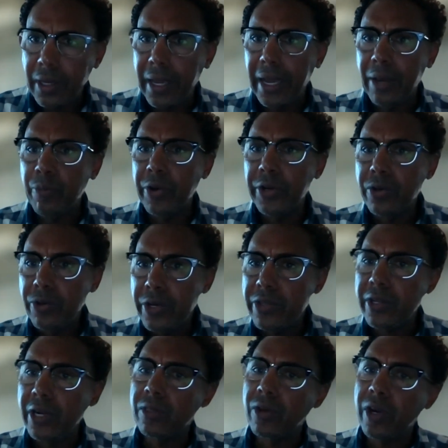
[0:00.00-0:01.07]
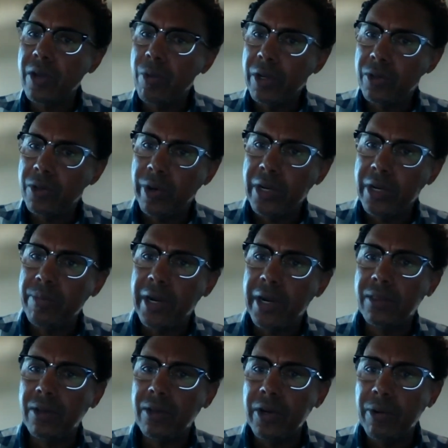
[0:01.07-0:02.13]
And we do use it at 3120, but
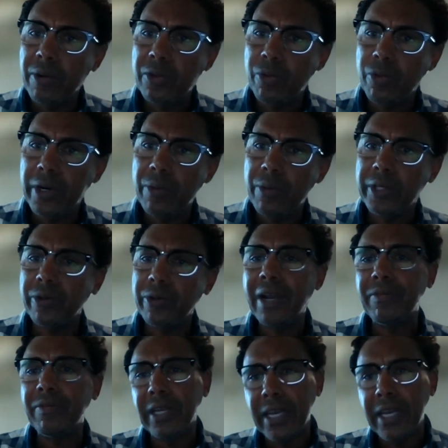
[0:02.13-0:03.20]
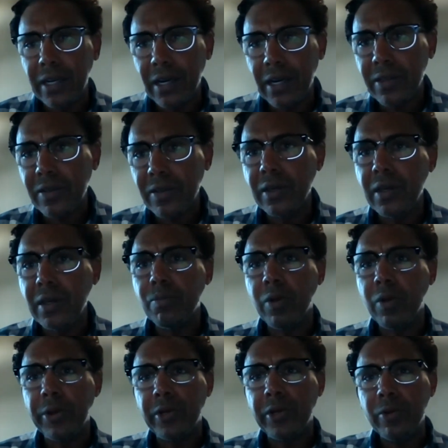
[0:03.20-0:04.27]
at 3120, we don't have the kiosk,
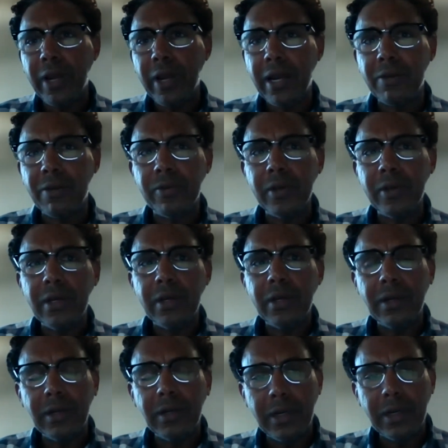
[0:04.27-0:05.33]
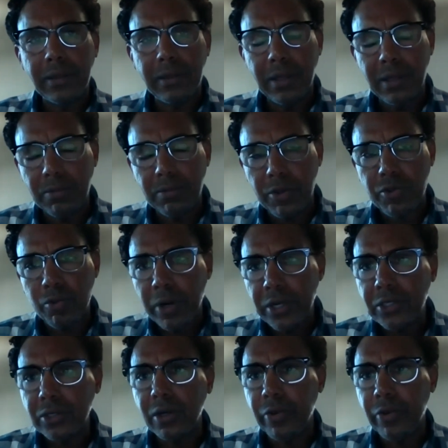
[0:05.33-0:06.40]
but we do have the
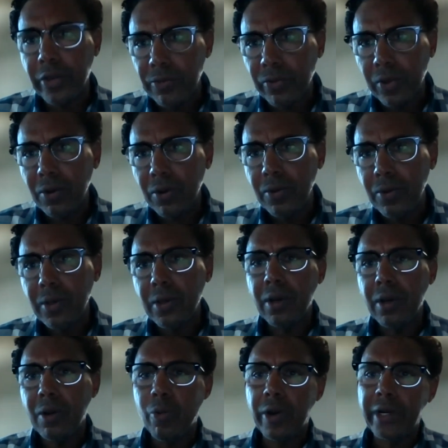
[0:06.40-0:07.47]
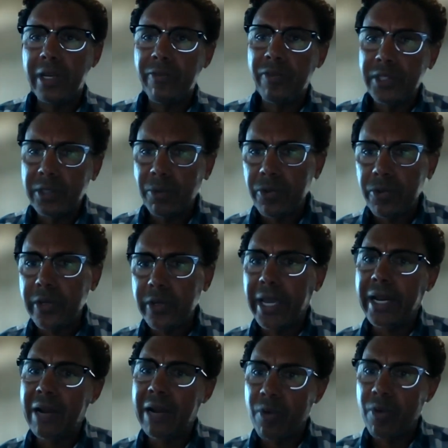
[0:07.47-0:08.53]
structure of Qflow, where individuals can
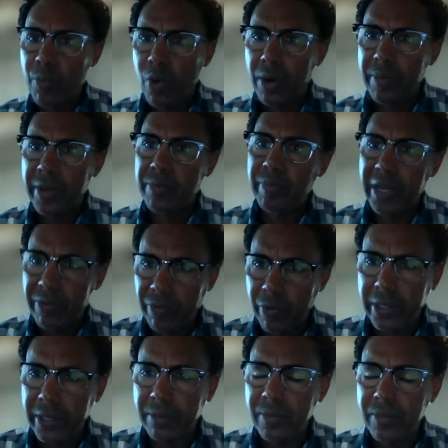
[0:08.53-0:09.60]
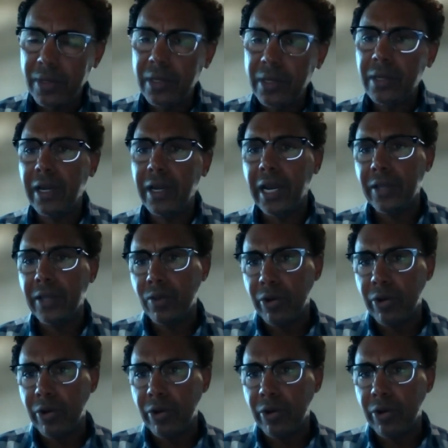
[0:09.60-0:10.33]
have appointments made for them at